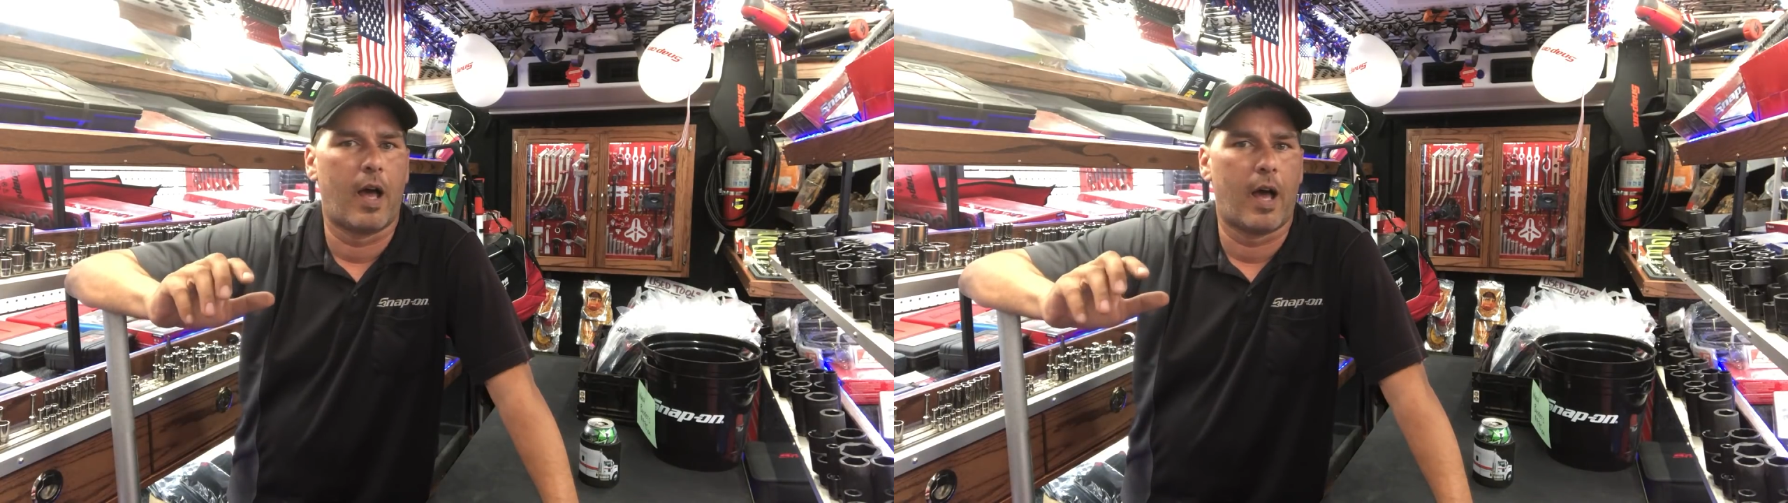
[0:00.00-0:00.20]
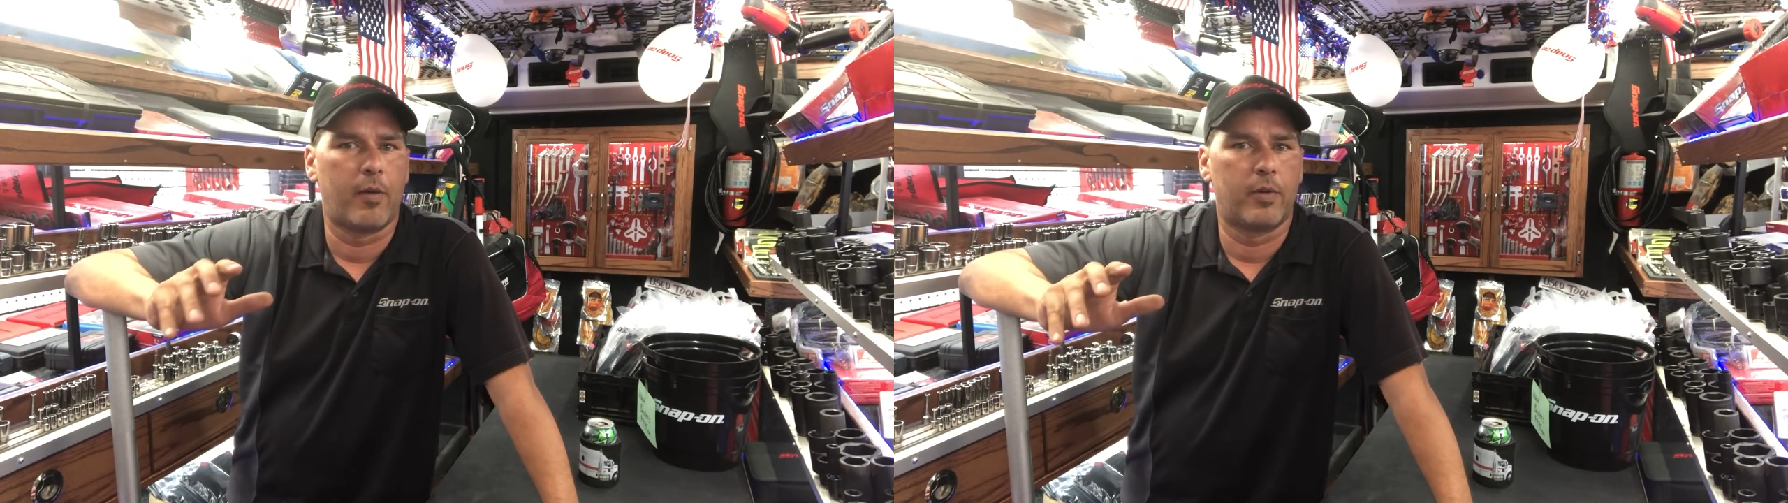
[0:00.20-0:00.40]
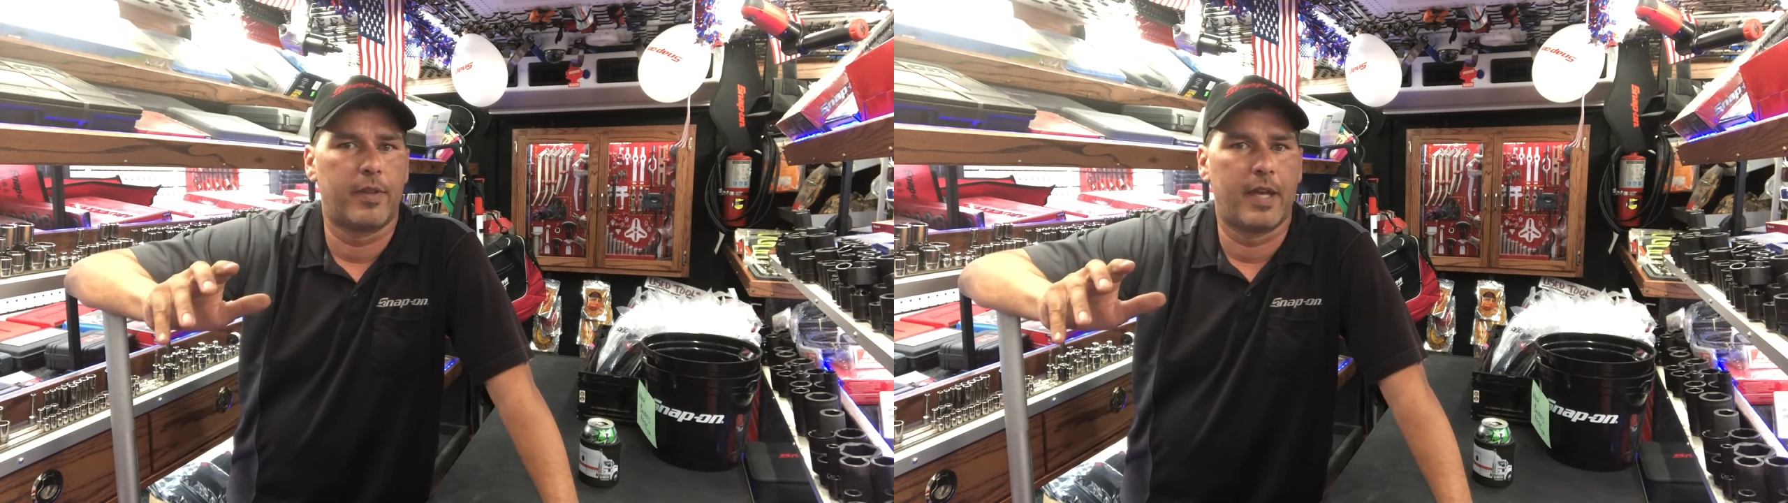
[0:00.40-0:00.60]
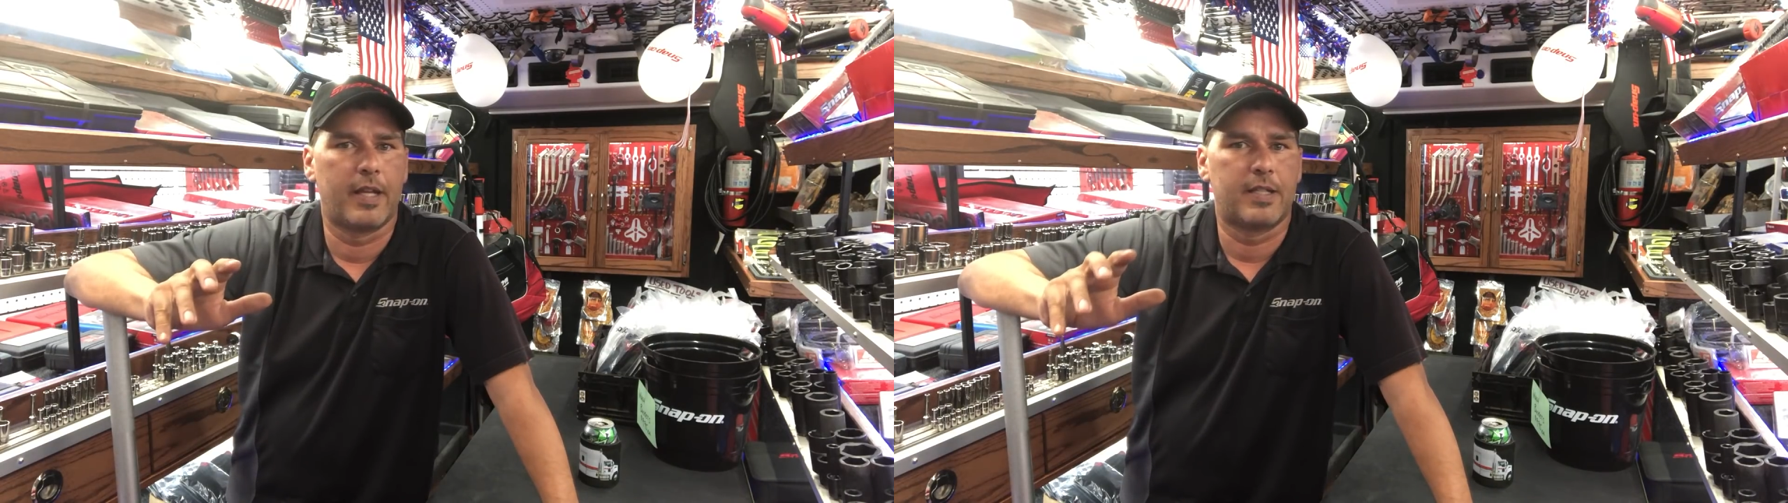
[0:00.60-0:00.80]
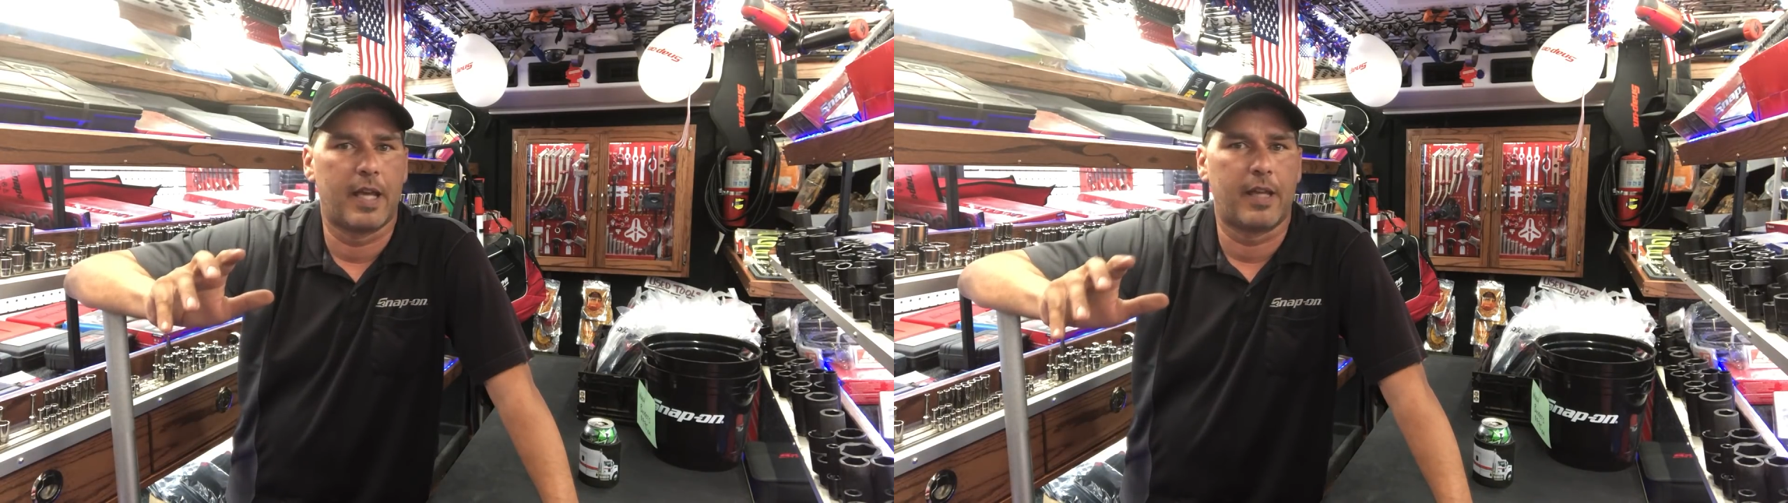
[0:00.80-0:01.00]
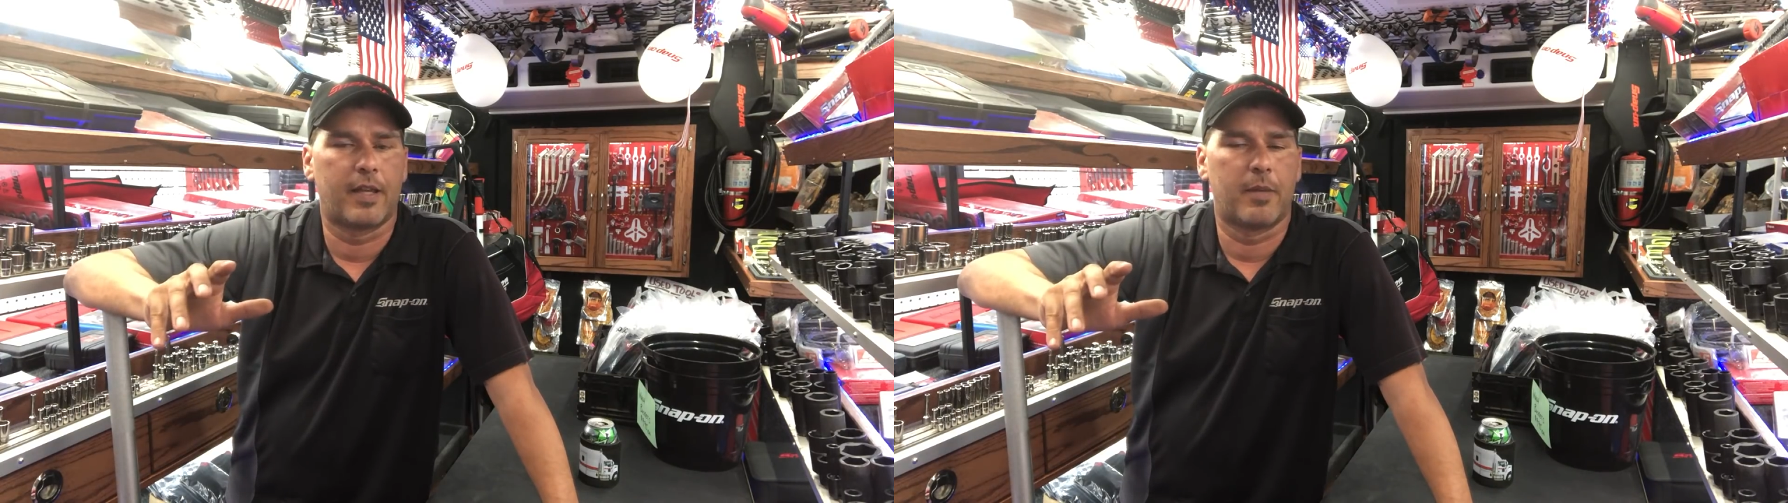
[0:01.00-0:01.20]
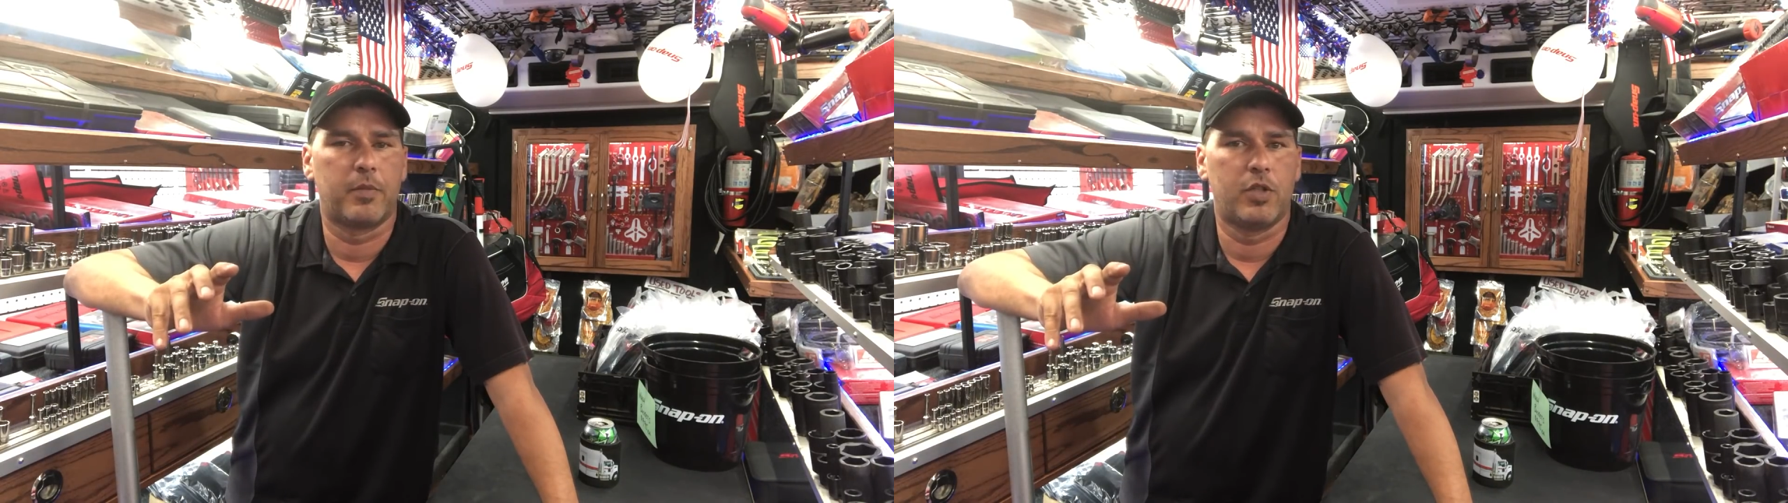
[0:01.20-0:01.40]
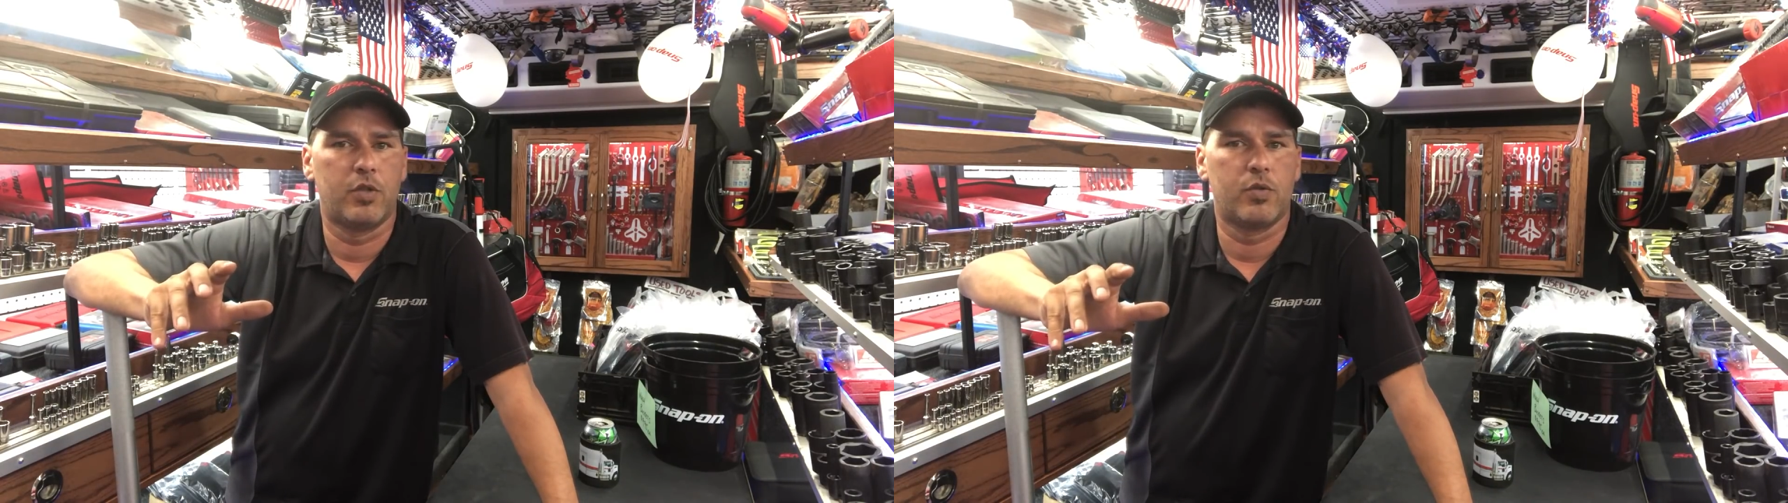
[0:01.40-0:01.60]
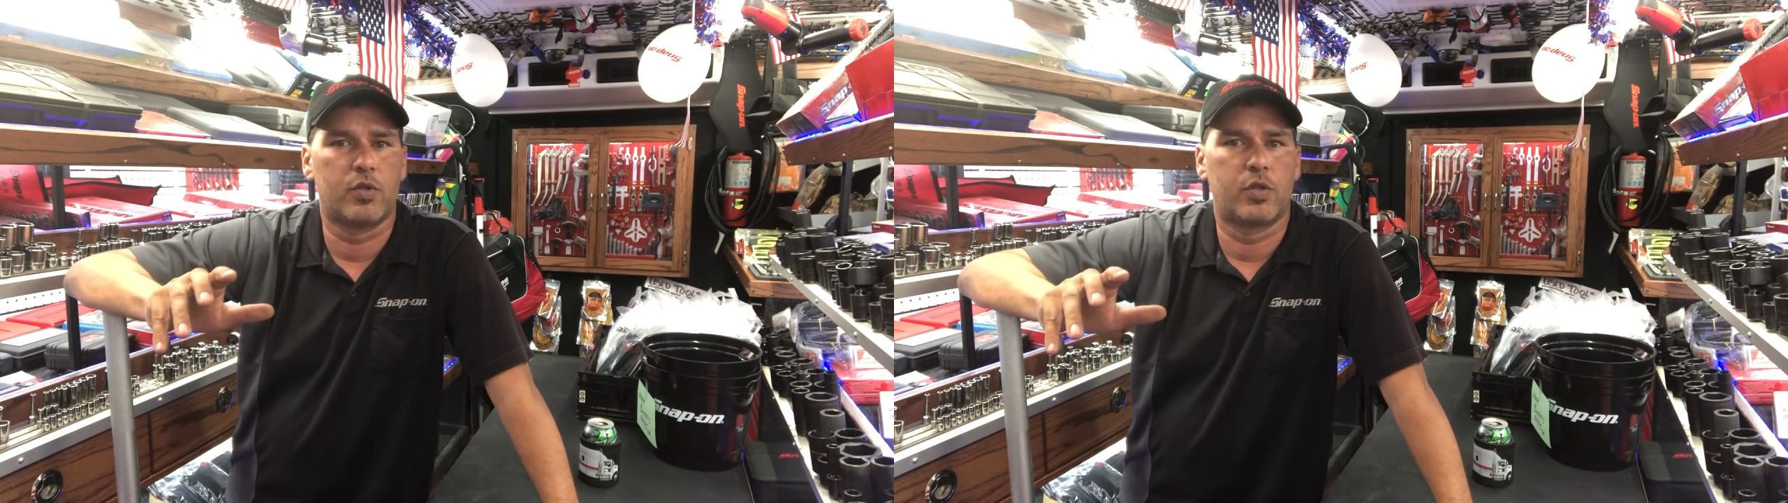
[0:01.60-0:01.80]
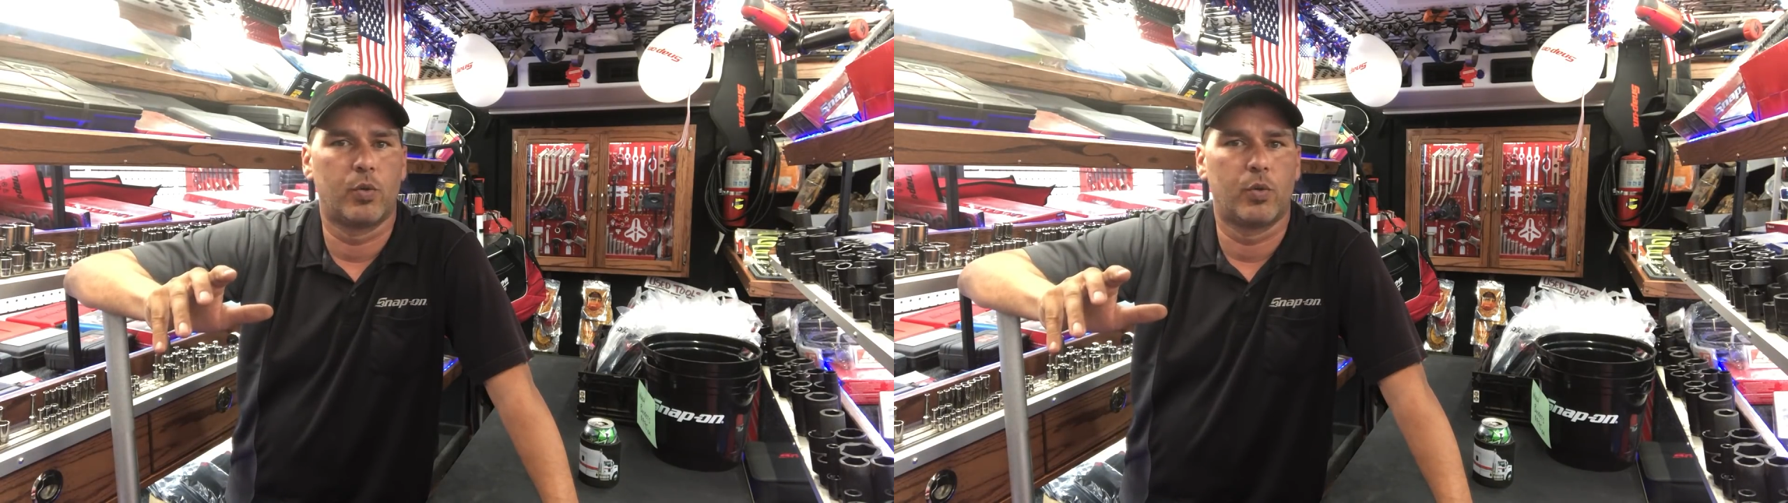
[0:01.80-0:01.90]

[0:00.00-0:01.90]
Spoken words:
I would then take them used